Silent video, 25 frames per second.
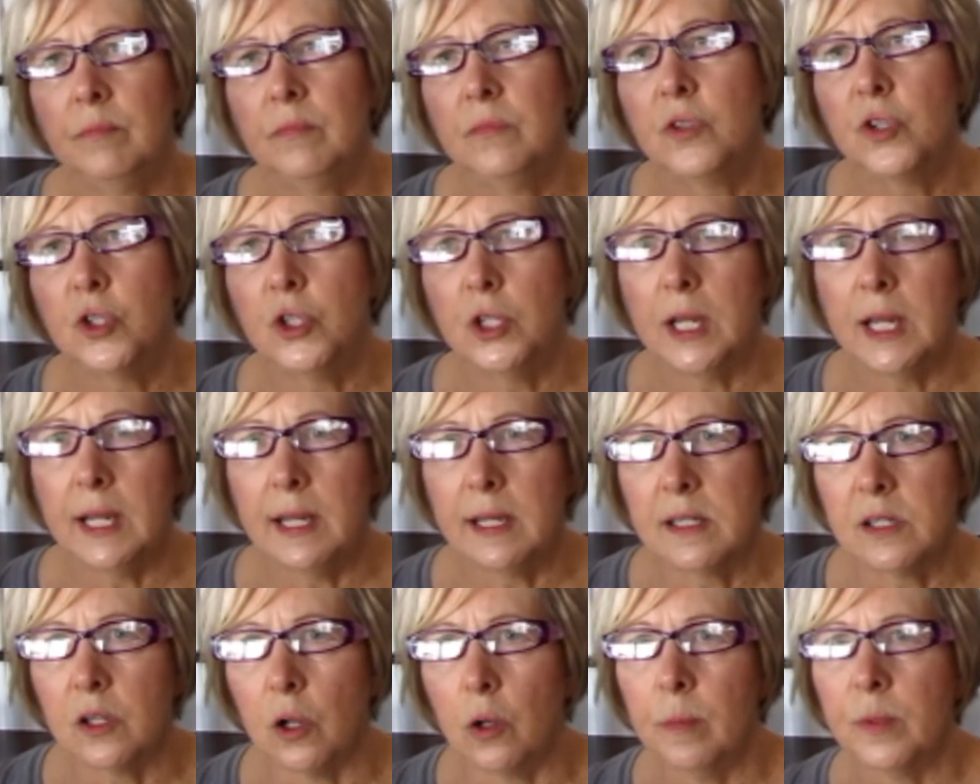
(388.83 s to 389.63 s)
she
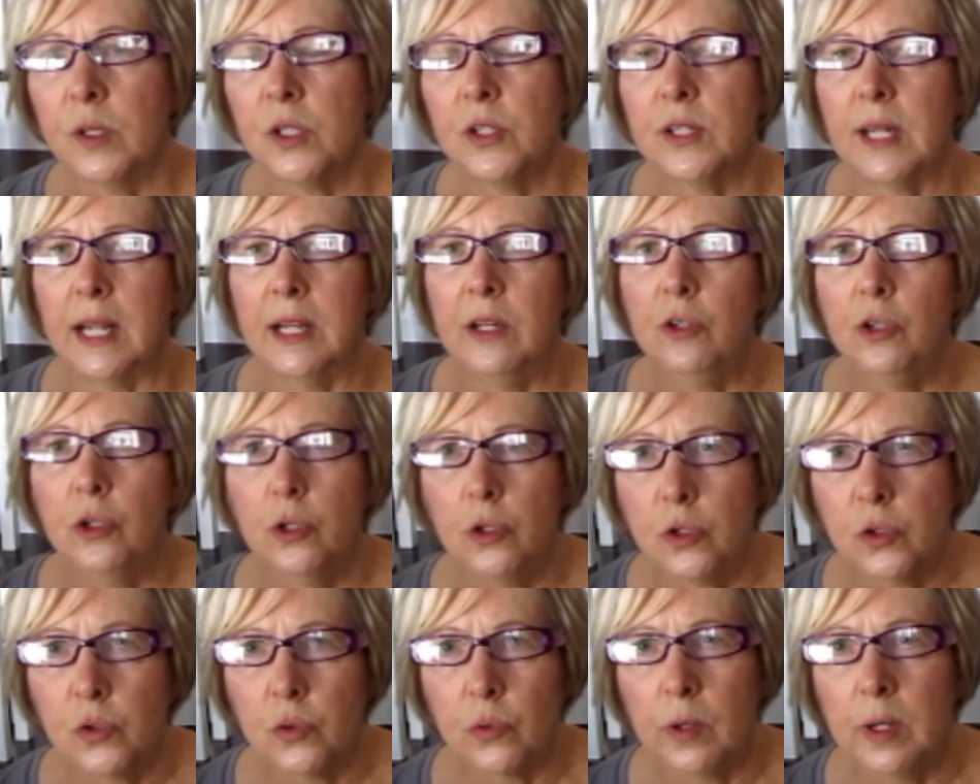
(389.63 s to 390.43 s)
is almost a
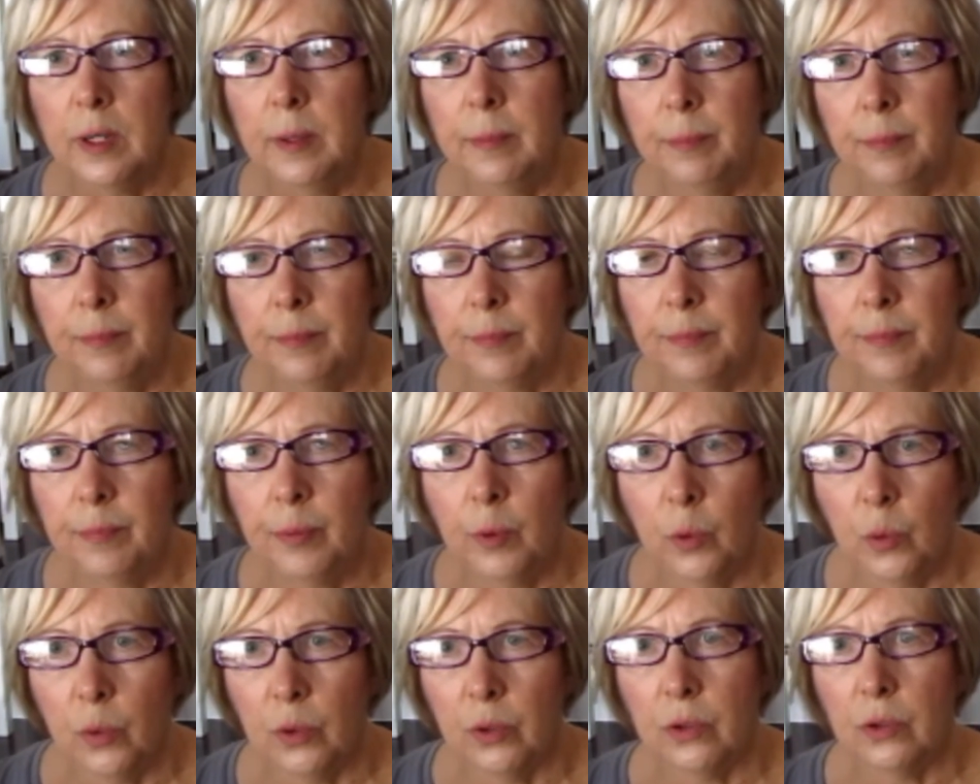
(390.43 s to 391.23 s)
news
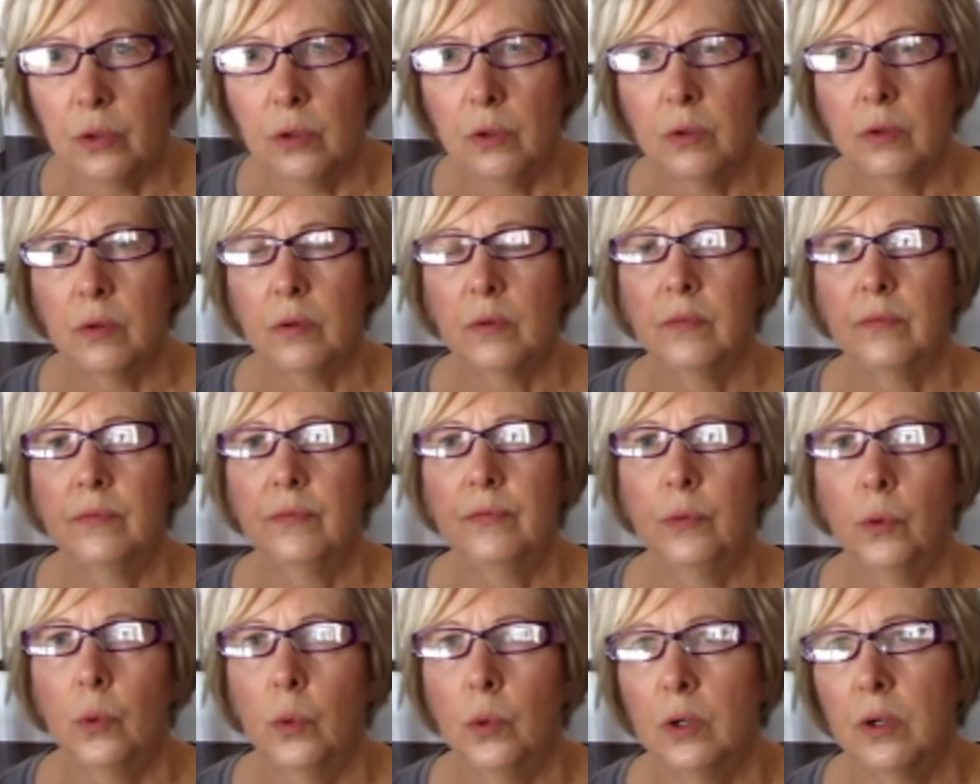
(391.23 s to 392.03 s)
reporter
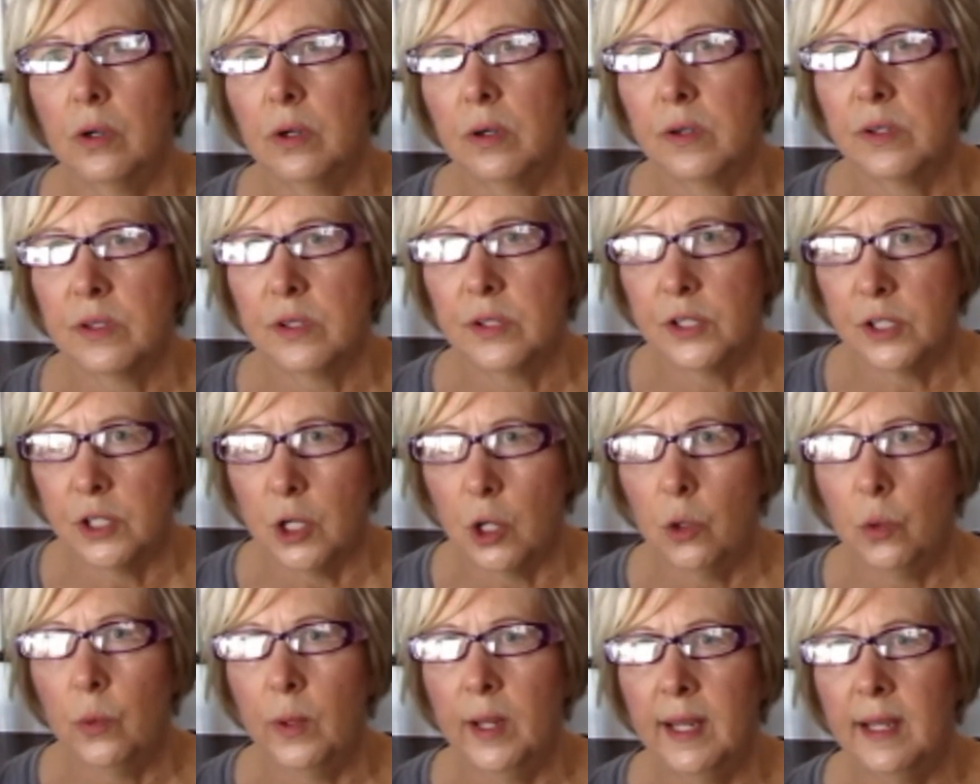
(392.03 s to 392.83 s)
for
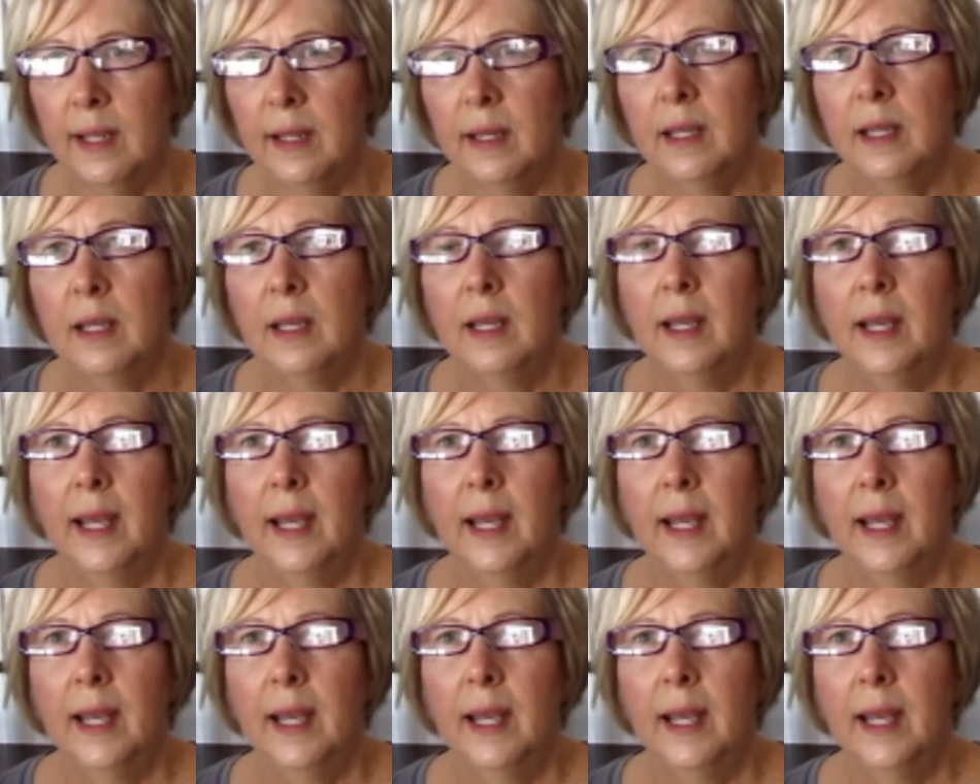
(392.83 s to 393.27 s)
sewing.